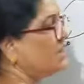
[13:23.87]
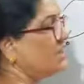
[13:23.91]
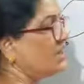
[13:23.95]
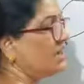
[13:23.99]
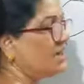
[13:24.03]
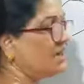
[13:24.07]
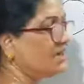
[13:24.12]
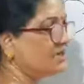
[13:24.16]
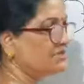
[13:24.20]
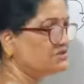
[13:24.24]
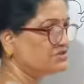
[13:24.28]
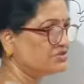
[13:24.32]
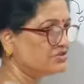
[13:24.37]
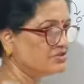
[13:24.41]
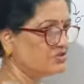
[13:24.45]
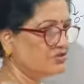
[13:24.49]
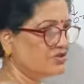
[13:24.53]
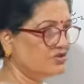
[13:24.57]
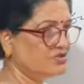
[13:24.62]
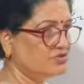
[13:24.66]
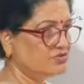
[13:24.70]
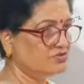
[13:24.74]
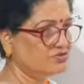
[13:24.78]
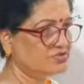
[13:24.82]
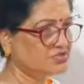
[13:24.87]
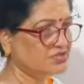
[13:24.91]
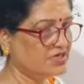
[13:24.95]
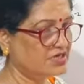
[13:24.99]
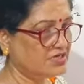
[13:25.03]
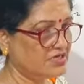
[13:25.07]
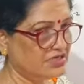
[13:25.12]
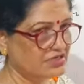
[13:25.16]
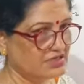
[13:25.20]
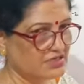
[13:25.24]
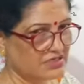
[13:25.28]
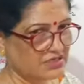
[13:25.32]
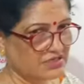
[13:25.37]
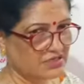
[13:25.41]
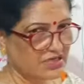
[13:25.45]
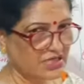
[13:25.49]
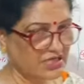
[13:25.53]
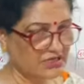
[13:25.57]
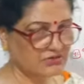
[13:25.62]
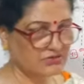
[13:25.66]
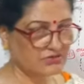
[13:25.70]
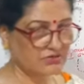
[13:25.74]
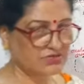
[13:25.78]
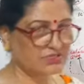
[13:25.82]
As children, you studied in
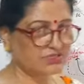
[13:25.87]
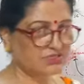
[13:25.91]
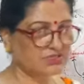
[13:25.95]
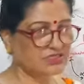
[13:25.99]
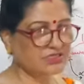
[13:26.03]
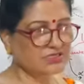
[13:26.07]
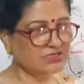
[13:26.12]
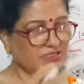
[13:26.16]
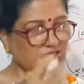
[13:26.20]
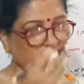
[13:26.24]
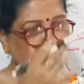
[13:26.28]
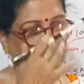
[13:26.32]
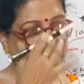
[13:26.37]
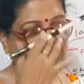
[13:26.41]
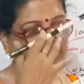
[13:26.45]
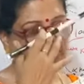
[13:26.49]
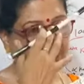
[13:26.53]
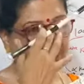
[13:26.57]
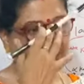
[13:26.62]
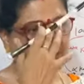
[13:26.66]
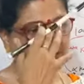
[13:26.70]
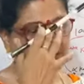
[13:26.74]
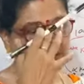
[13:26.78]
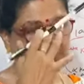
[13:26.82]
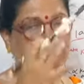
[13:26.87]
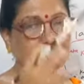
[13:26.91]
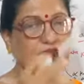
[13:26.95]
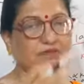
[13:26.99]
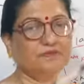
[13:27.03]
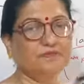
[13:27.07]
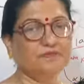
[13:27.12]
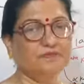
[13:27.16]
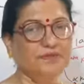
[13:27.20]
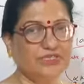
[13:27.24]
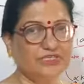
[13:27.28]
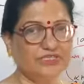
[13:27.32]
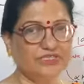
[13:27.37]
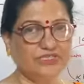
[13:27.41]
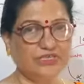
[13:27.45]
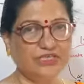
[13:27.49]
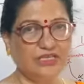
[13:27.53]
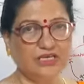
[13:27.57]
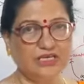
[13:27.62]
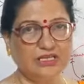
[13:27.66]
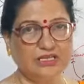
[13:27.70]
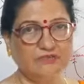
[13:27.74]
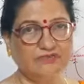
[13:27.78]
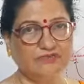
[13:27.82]
glycolysis that
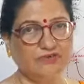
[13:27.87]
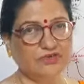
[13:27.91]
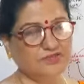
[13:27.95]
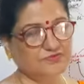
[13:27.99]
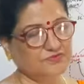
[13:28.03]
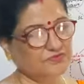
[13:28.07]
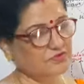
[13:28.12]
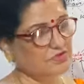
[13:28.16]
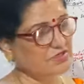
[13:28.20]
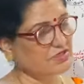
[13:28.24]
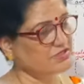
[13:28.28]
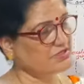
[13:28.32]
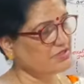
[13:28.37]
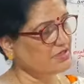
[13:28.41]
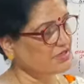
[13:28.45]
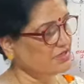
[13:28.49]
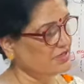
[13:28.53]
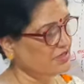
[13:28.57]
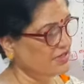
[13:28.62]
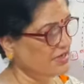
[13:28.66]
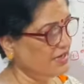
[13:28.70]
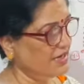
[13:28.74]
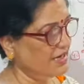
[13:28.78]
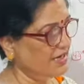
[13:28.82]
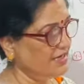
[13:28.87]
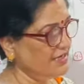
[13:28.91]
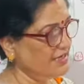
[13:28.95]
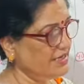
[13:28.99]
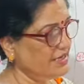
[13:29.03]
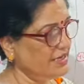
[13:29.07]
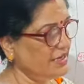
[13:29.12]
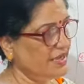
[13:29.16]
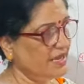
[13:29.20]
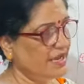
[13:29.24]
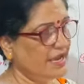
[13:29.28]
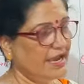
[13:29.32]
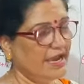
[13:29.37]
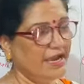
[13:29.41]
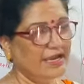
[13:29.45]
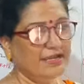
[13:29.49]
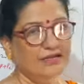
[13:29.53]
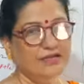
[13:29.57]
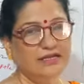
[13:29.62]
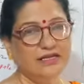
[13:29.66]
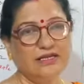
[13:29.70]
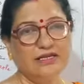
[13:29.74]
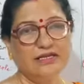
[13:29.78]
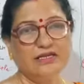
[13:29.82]
PGL, phosphoglyceraldehyde,
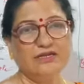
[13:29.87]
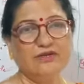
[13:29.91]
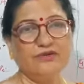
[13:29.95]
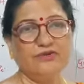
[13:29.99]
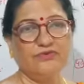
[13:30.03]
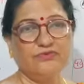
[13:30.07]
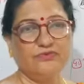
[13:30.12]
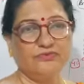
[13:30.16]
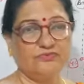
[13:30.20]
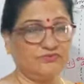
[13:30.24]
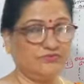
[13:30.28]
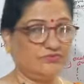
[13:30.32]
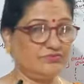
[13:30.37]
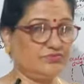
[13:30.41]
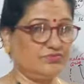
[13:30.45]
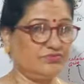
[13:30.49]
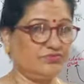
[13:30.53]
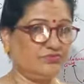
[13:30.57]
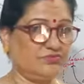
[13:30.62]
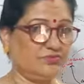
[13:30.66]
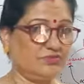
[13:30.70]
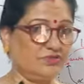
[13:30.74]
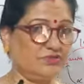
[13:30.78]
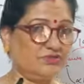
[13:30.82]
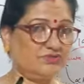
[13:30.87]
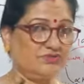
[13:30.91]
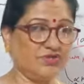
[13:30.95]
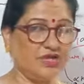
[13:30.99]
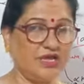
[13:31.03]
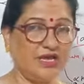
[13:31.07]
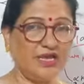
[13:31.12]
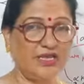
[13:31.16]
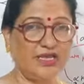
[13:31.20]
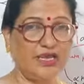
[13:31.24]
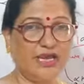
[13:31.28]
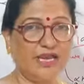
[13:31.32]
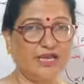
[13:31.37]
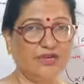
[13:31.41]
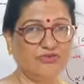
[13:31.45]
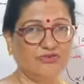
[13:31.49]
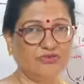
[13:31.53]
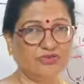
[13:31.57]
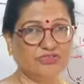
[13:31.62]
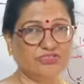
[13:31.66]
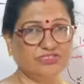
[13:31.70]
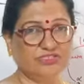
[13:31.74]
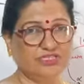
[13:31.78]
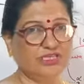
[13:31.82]
and
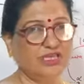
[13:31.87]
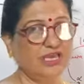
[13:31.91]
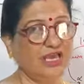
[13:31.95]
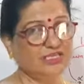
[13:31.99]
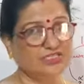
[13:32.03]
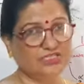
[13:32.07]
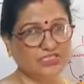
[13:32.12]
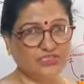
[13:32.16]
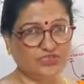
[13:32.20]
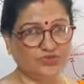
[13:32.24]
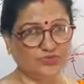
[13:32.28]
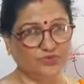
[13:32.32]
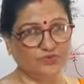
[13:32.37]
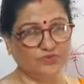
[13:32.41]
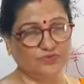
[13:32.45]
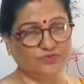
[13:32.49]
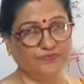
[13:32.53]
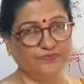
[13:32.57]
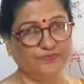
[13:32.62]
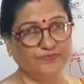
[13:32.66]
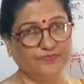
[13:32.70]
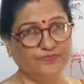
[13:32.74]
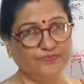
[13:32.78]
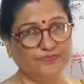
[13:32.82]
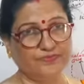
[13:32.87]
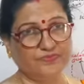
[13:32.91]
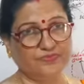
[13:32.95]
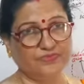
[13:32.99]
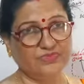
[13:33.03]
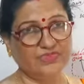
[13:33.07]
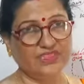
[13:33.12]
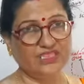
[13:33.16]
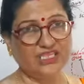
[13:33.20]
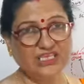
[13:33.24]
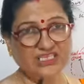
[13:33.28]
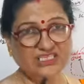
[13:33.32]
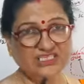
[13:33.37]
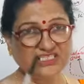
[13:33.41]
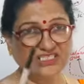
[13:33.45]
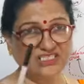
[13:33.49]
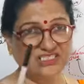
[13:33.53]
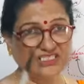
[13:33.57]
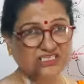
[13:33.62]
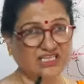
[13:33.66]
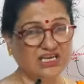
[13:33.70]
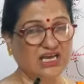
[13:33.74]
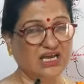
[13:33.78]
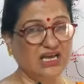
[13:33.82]
trihydroxyacetone. These
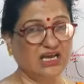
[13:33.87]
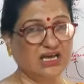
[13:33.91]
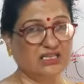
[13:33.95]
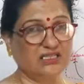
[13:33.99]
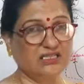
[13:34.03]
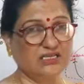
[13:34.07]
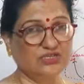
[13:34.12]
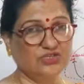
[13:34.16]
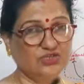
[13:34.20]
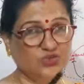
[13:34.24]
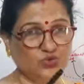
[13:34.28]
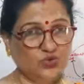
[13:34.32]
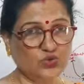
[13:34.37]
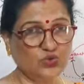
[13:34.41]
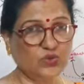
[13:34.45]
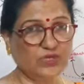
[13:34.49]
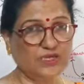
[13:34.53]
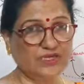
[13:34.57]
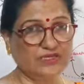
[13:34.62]
are the two